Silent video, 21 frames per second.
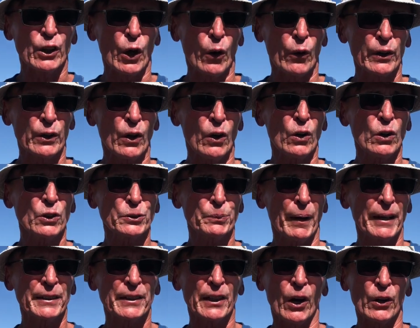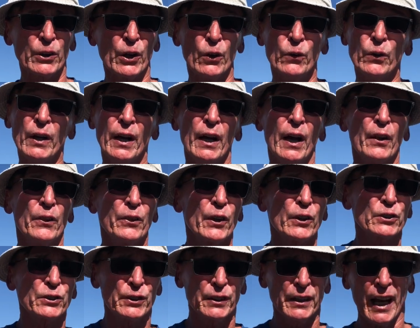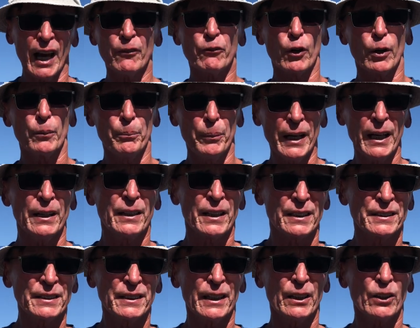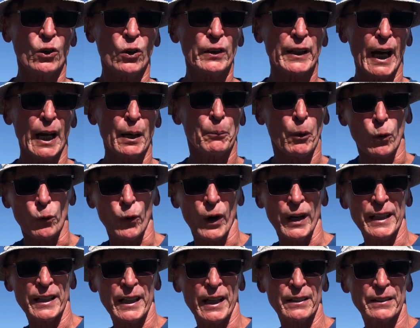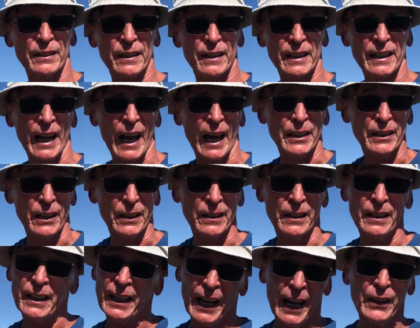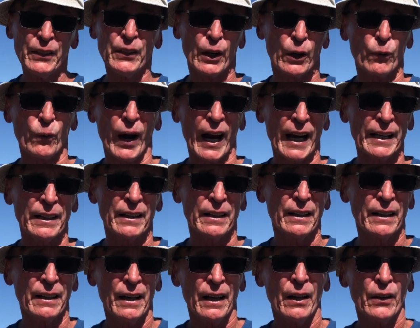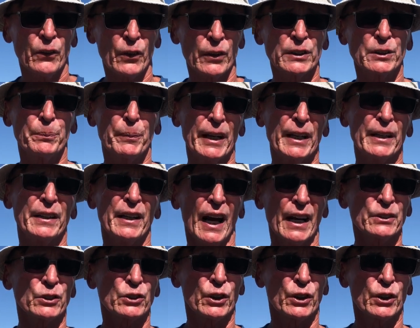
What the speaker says: know-it-alls might tell you there's never been a single cable running into the canyon, and they're right. There's been not